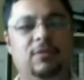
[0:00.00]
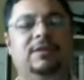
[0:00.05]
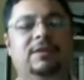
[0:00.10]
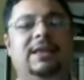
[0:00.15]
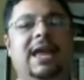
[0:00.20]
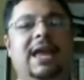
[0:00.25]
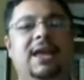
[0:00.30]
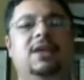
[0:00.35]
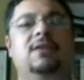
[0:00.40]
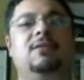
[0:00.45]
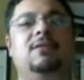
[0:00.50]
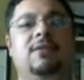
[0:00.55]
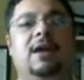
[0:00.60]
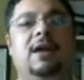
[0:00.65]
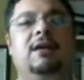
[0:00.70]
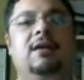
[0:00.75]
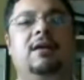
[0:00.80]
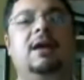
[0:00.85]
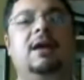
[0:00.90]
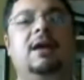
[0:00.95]
will take you
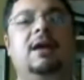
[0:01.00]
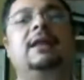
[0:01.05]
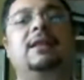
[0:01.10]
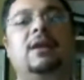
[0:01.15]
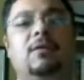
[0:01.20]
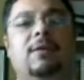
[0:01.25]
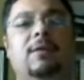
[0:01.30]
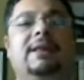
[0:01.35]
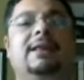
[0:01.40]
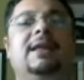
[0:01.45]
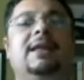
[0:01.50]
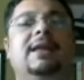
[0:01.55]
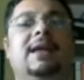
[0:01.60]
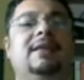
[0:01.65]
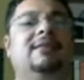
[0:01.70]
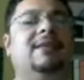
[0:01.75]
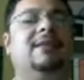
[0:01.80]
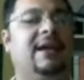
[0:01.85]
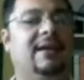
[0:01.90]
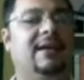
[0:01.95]
there. And the great
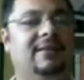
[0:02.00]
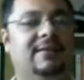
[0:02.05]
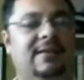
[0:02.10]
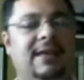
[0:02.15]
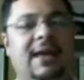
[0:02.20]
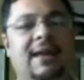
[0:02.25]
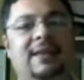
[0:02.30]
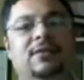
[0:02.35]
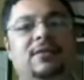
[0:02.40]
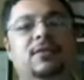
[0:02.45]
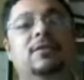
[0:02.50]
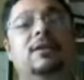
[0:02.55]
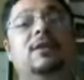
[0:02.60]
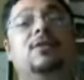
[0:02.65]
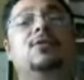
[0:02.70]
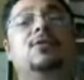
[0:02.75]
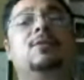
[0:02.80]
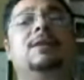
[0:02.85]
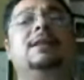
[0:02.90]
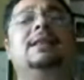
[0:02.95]
thing is, like I said, you
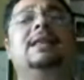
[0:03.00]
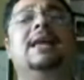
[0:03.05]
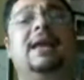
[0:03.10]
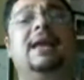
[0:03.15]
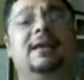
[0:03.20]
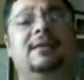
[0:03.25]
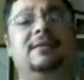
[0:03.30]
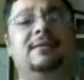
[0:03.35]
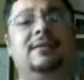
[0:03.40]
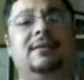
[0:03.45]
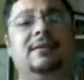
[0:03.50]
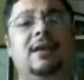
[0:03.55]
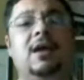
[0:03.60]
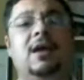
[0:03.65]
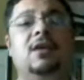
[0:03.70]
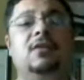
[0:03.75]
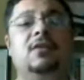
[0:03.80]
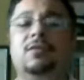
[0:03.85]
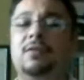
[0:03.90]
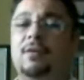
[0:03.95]
need three things.
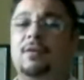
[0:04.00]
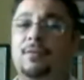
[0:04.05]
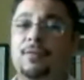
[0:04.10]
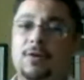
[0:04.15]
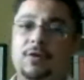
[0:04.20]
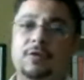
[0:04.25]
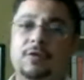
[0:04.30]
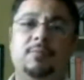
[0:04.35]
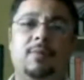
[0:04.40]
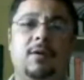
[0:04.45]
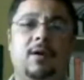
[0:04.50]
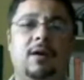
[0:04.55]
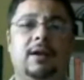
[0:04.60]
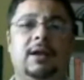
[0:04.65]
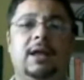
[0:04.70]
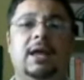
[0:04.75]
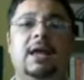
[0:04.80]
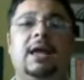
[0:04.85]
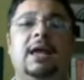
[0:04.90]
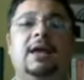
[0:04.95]
So the first
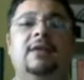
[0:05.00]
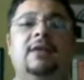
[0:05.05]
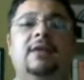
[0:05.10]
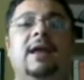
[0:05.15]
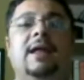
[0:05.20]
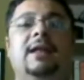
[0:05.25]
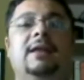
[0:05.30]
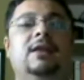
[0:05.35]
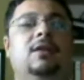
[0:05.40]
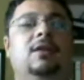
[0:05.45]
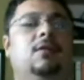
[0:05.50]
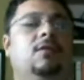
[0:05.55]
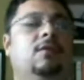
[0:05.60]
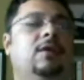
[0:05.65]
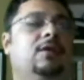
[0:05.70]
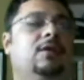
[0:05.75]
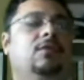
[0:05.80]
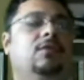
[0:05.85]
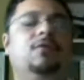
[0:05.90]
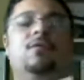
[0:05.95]
part is that, in
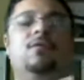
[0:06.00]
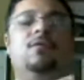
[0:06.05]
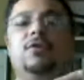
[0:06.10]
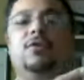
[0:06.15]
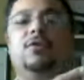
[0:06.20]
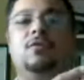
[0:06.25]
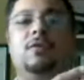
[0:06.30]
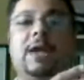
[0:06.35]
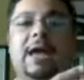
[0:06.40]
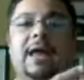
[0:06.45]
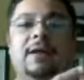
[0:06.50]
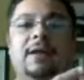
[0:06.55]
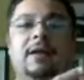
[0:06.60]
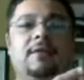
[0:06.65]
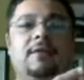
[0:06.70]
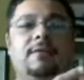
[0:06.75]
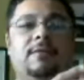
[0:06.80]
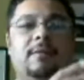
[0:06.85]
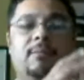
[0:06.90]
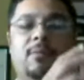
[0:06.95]
order for you to
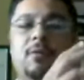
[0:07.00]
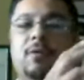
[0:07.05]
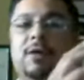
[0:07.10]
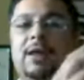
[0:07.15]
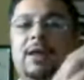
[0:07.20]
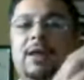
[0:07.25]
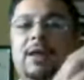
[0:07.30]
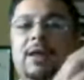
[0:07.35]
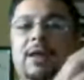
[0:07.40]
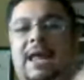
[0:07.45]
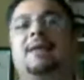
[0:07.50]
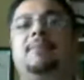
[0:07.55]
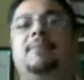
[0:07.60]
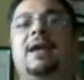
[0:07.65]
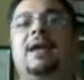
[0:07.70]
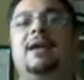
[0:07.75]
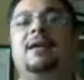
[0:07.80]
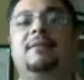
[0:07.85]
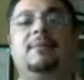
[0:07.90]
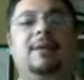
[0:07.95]
get from point
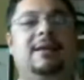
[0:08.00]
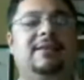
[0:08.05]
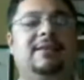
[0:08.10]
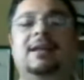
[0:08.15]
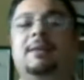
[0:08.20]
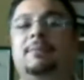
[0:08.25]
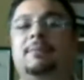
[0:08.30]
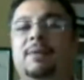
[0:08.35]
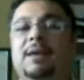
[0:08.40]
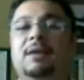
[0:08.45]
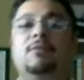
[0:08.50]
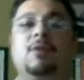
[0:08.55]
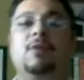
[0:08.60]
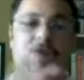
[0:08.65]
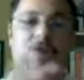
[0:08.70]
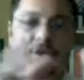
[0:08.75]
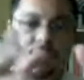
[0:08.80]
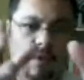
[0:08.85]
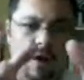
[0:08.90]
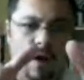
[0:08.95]
A, basically
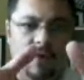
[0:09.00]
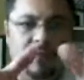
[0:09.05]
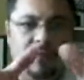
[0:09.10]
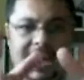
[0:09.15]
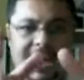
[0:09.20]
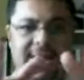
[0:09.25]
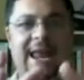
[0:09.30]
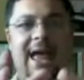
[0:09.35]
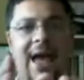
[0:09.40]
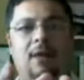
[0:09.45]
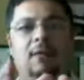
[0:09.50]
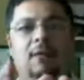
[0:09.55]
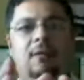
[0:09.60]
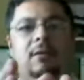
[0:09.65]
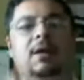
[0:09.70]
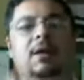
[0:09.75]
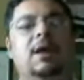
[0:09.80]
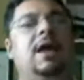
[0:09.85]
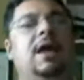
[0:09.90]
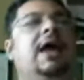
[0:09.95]
being where you are right
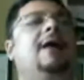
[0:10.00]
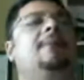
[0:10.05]
now,